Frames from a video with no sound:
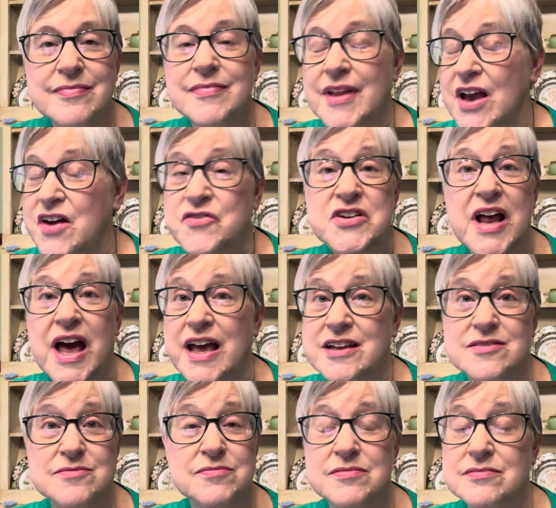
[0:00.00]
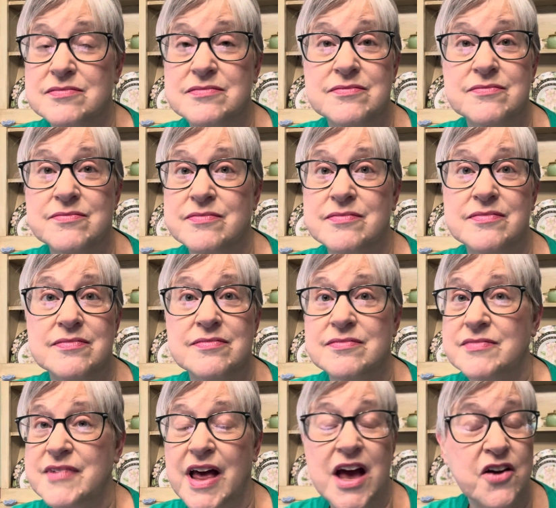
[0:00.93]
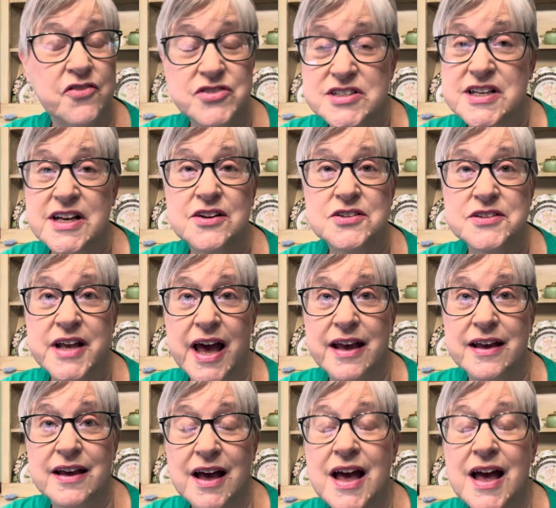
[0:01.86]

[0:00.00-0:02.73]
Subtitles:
Every day. Every single day.